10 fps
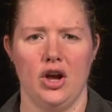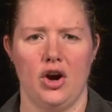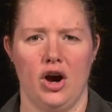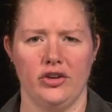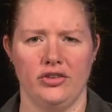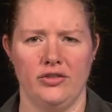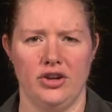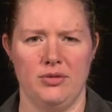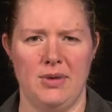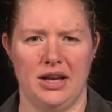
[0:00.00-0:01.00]
Cost of
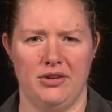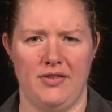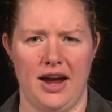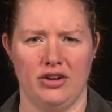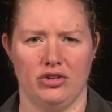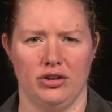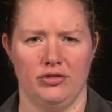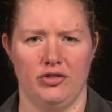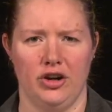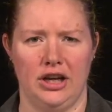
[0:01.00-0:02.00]
good manufactured
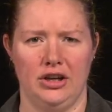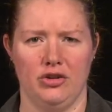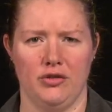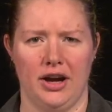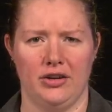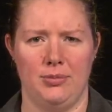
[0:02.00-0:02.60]
for indirect